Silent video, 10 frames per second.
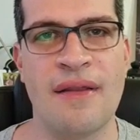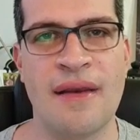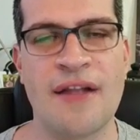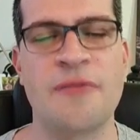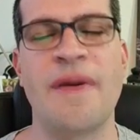
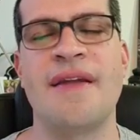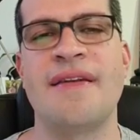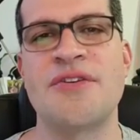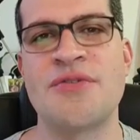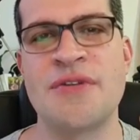let's pay
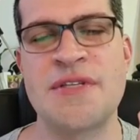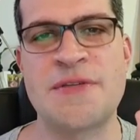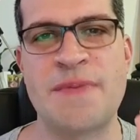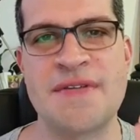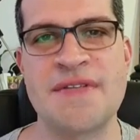attention to the
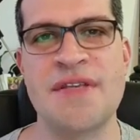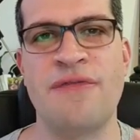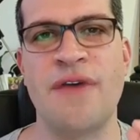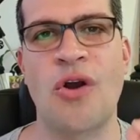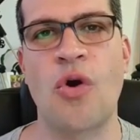
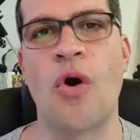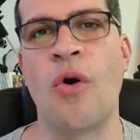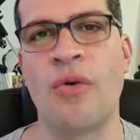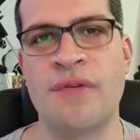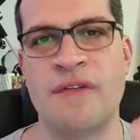specific
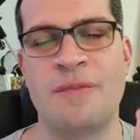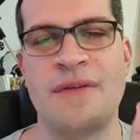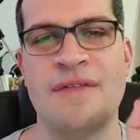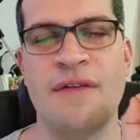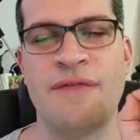call, the
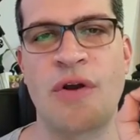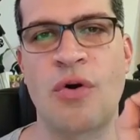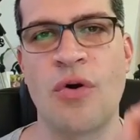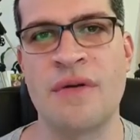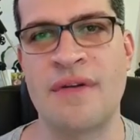specific
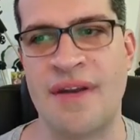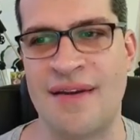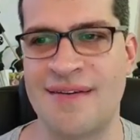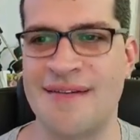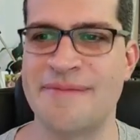
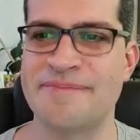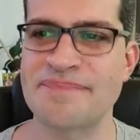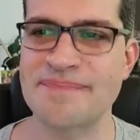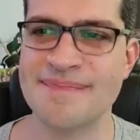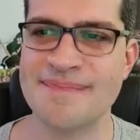content,
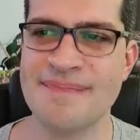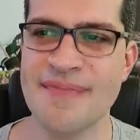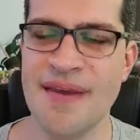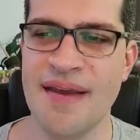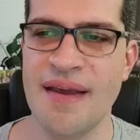
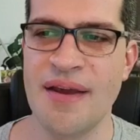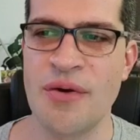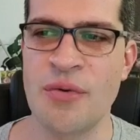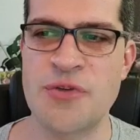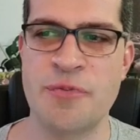
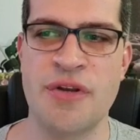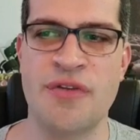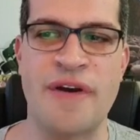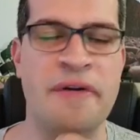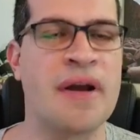which puts
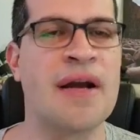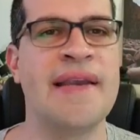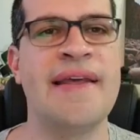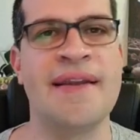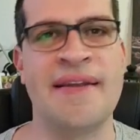it very
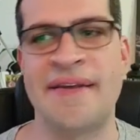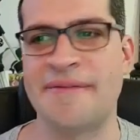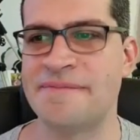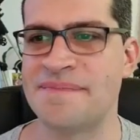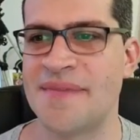clearly
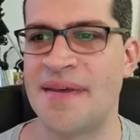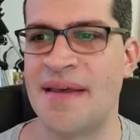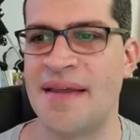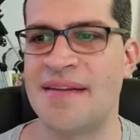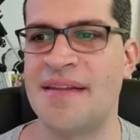
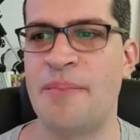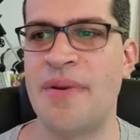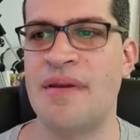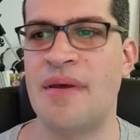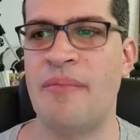that
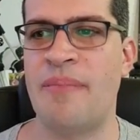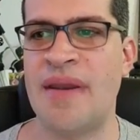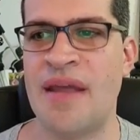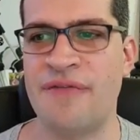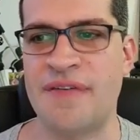the
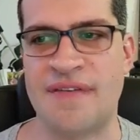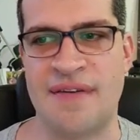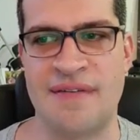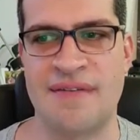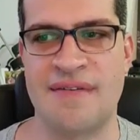
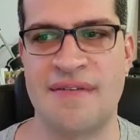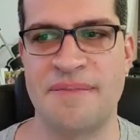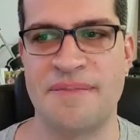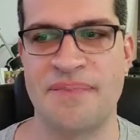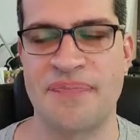
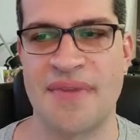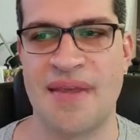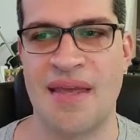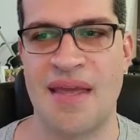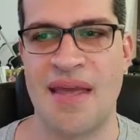beneficence
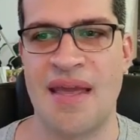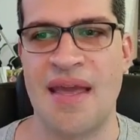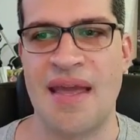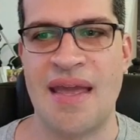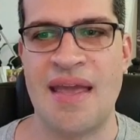
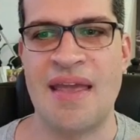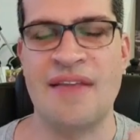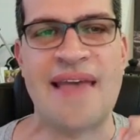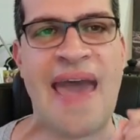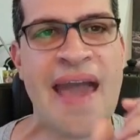
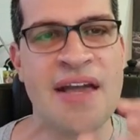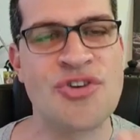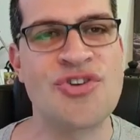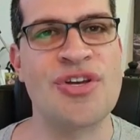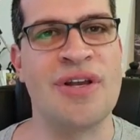is
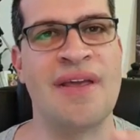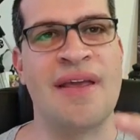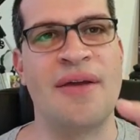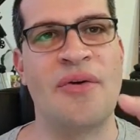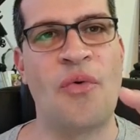
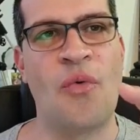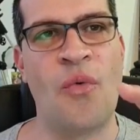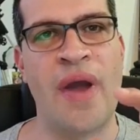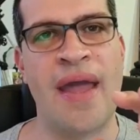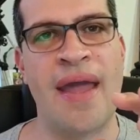actually
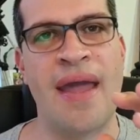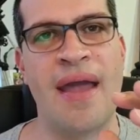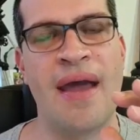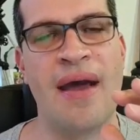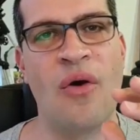
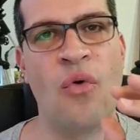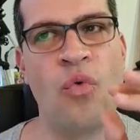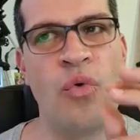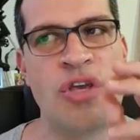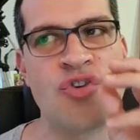where
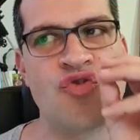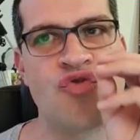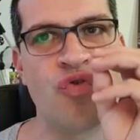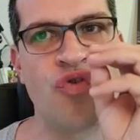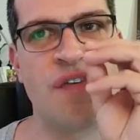we
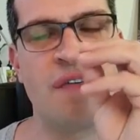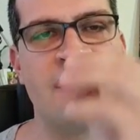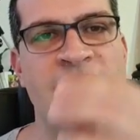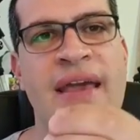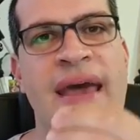should
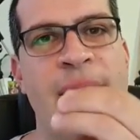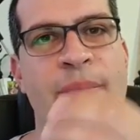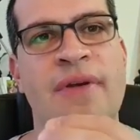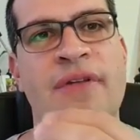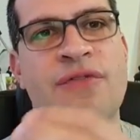seek
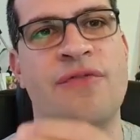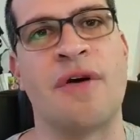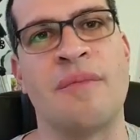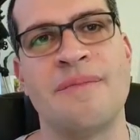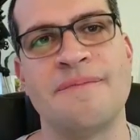happiness from,